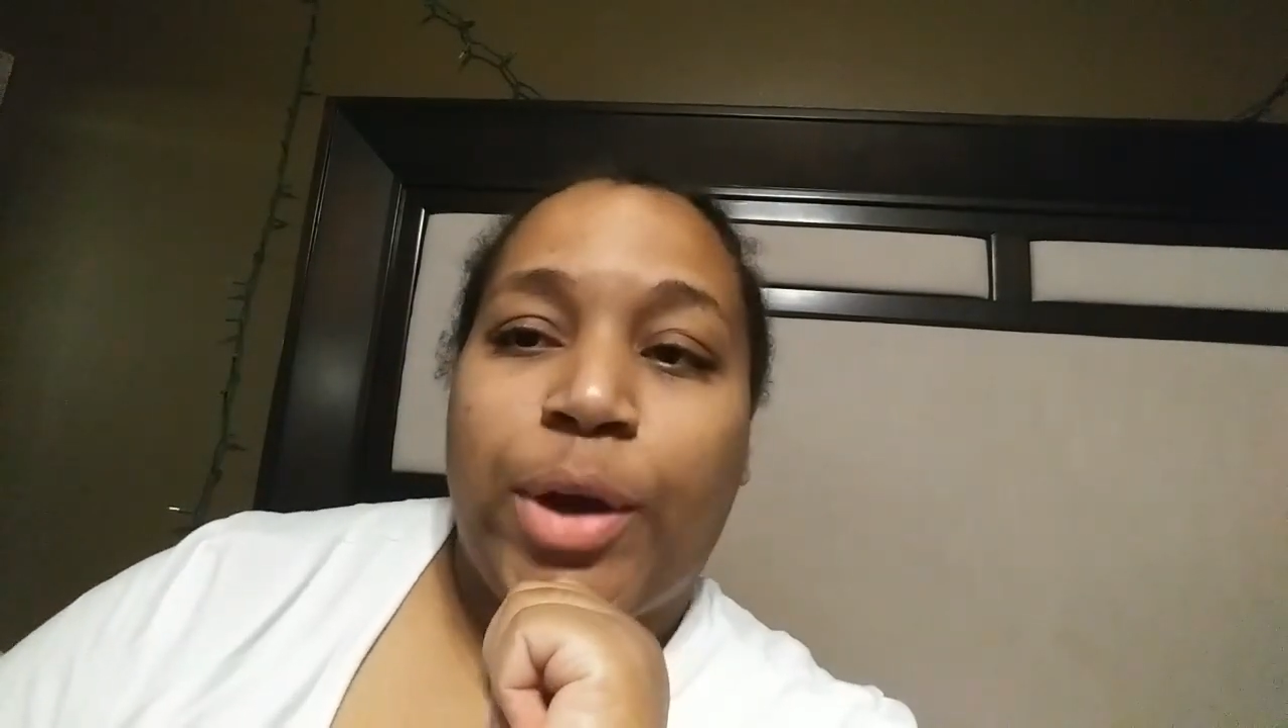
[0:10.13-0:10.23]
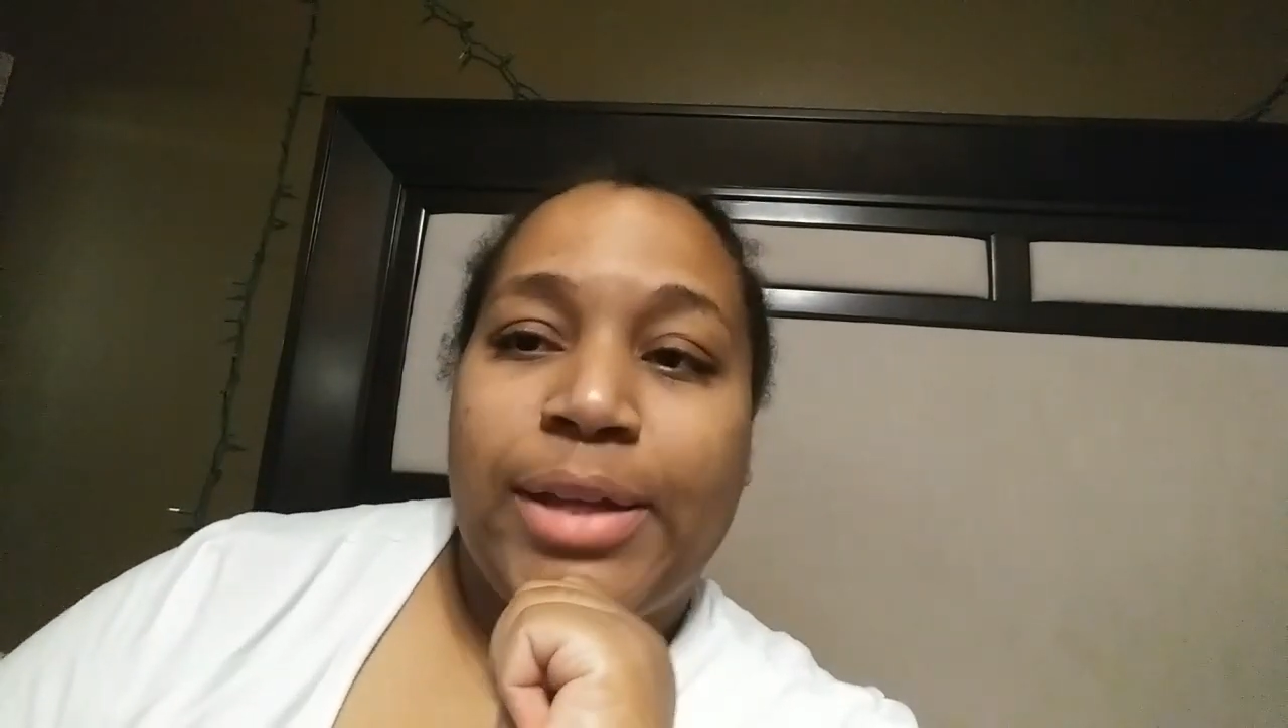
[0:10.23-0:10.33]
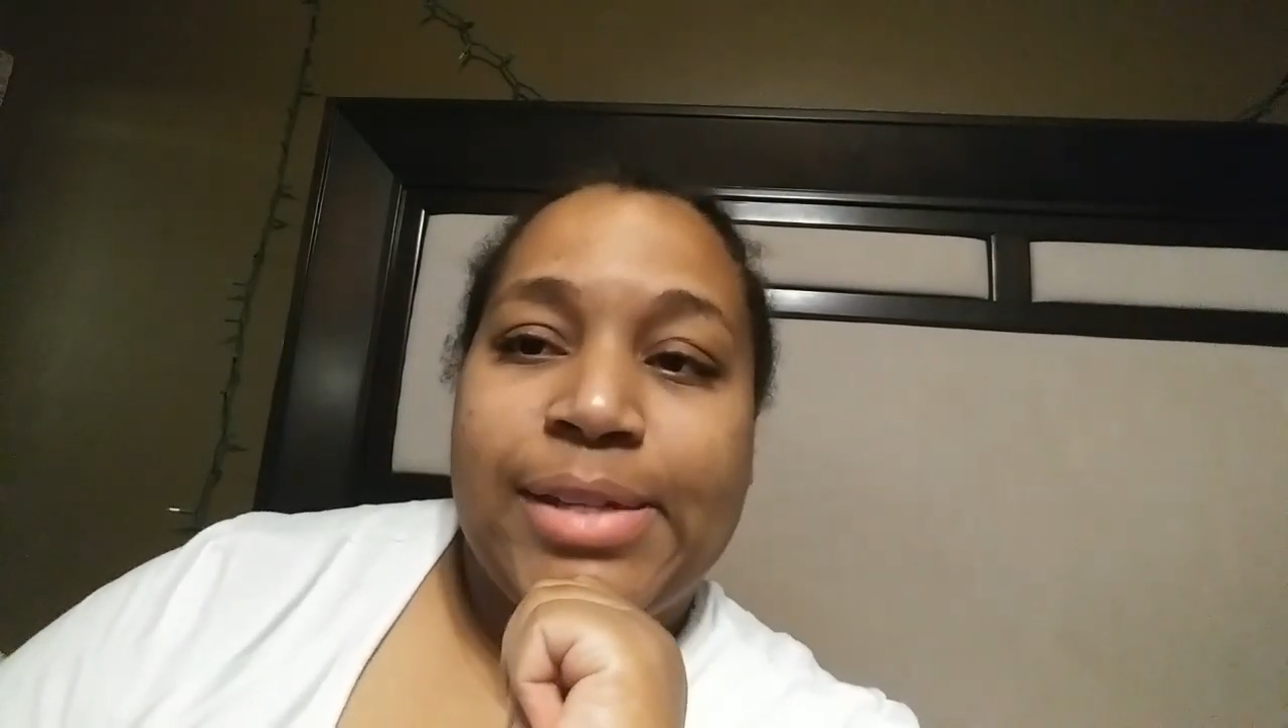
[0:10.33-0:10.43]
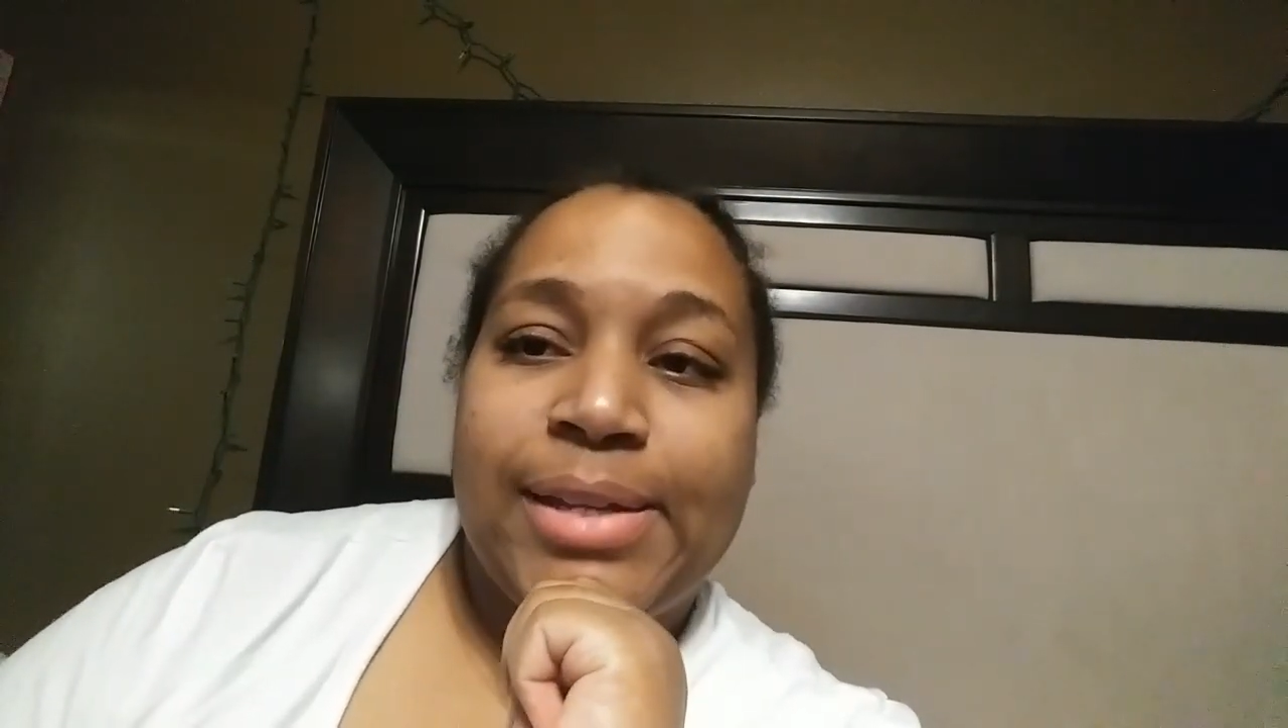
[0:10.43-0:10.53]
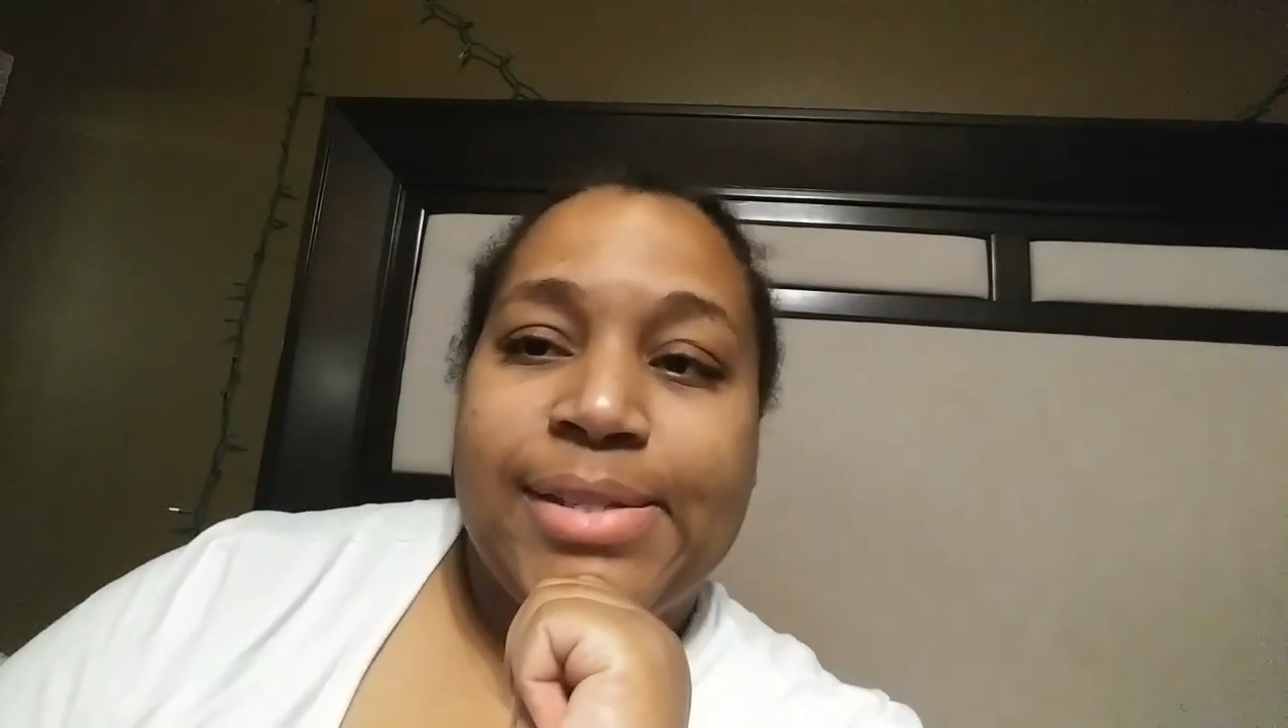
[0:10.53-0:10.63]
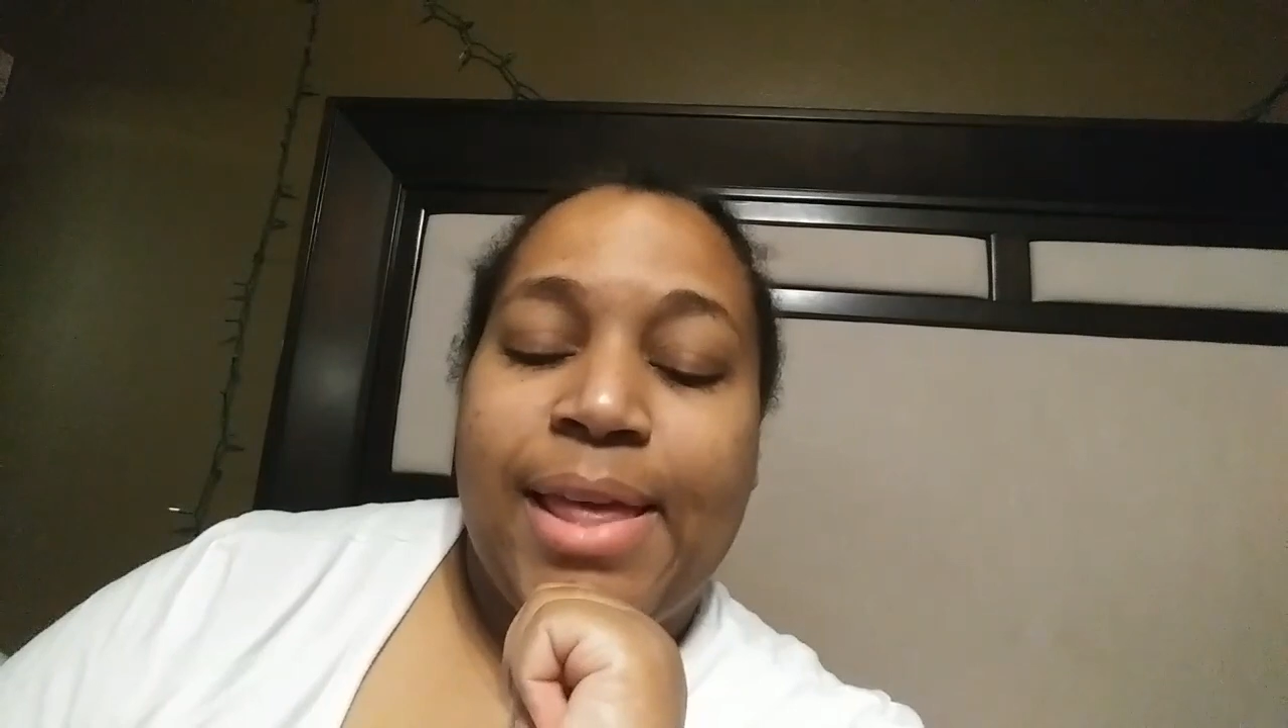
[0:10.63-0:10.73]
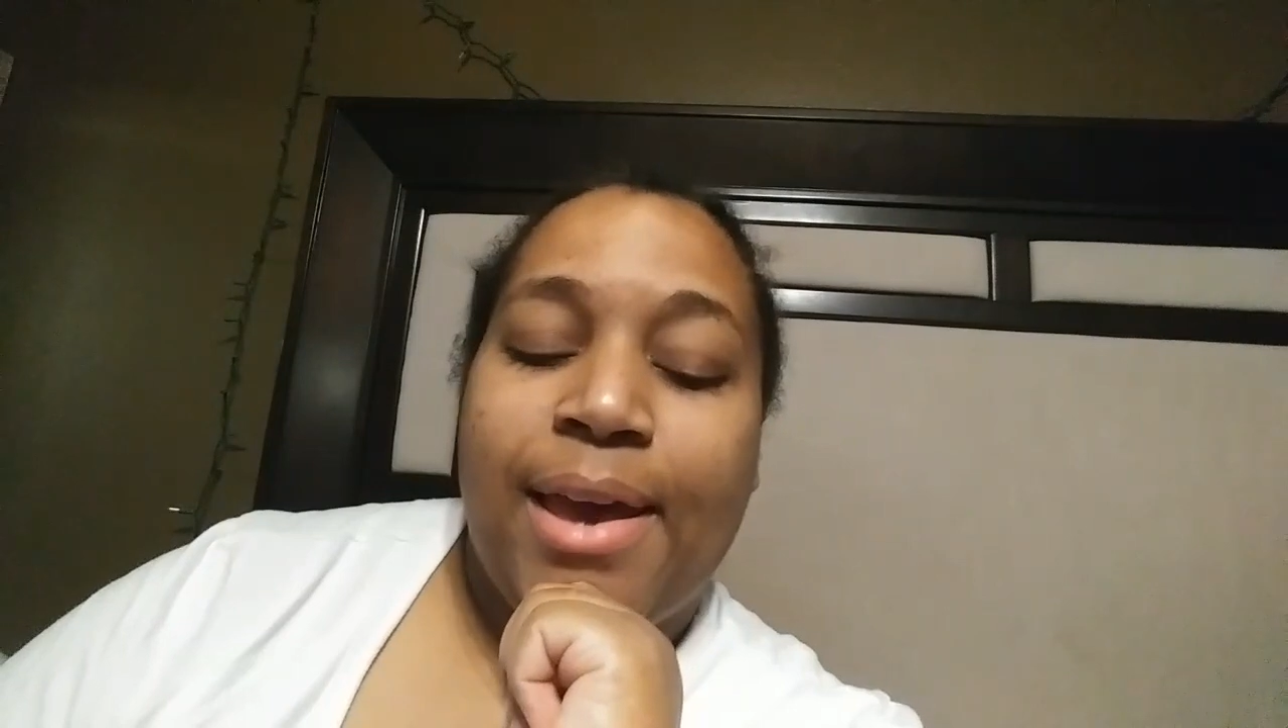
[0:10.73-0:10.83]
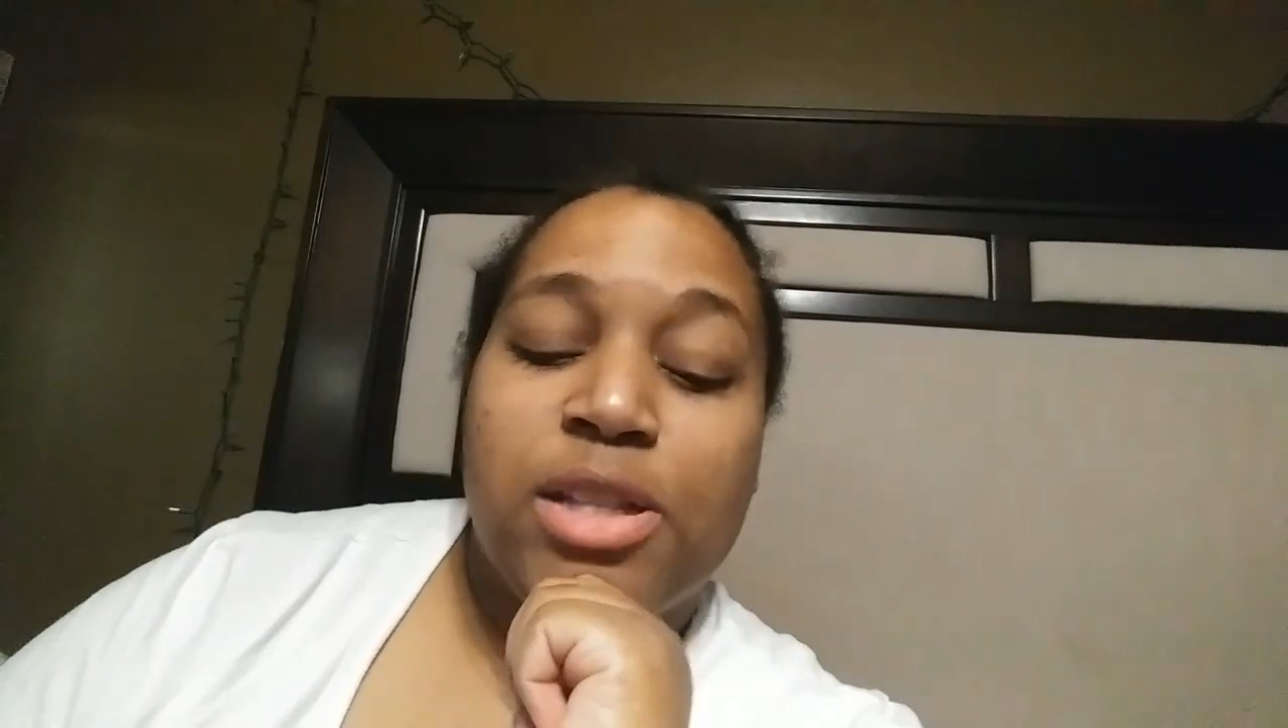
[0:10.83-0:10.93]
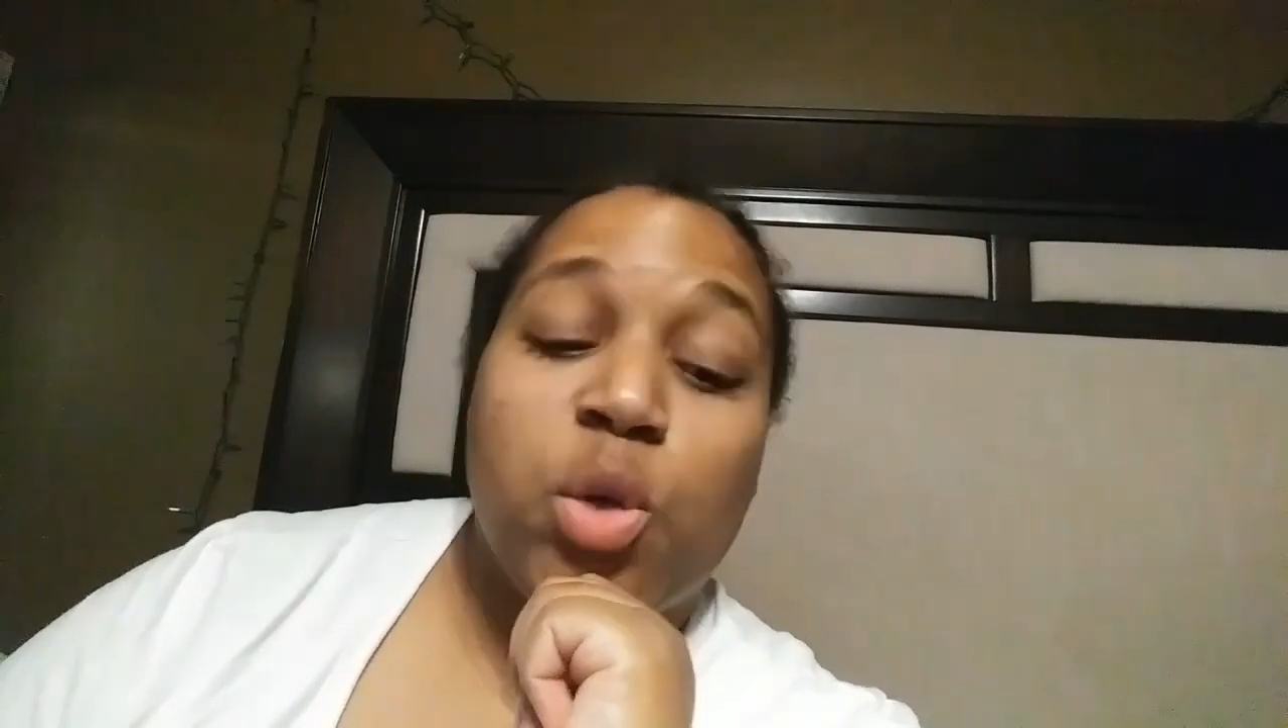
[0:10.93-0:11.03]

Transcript: great day today.